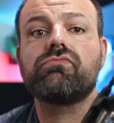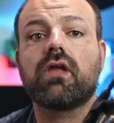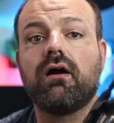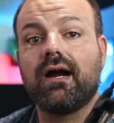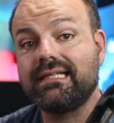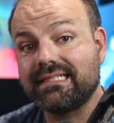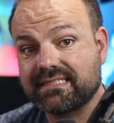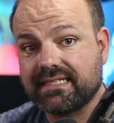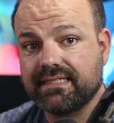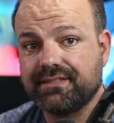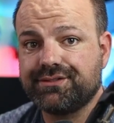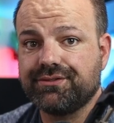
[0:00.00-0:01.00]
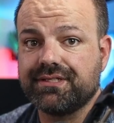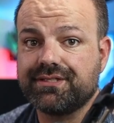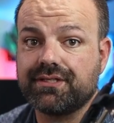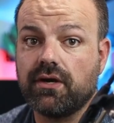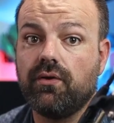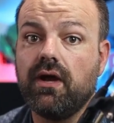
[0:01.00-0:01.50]
All right, let's get into it.
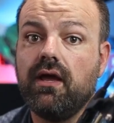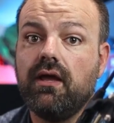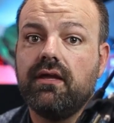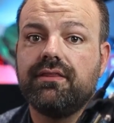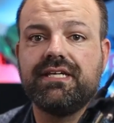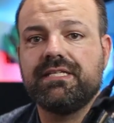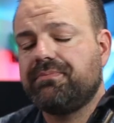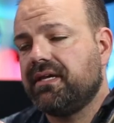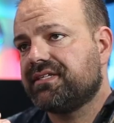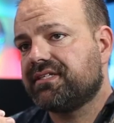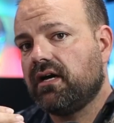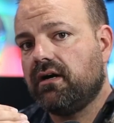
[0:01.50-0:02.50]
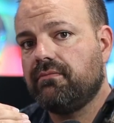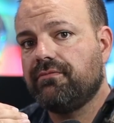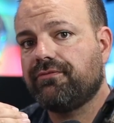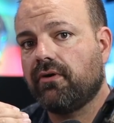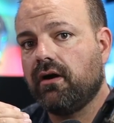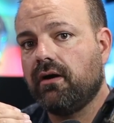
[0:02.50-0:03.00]
So these picks come
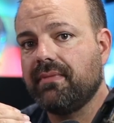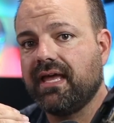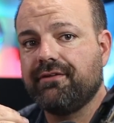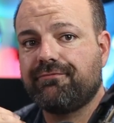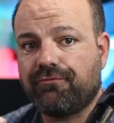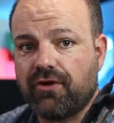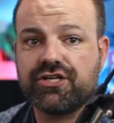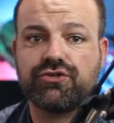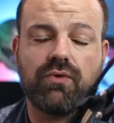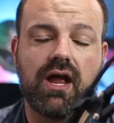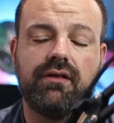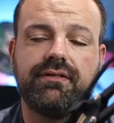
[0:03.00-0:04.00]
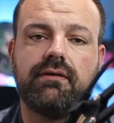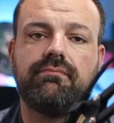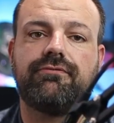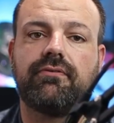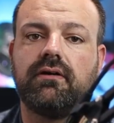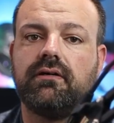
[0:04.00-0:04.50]
from a fresh roundup
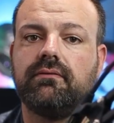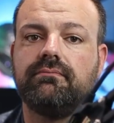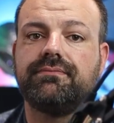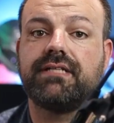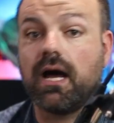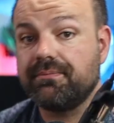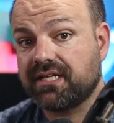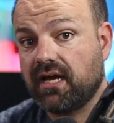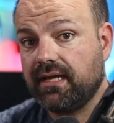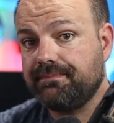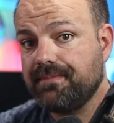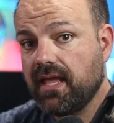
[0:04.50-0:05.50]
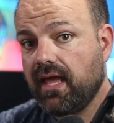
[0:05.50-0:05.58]
from Tom's Guide,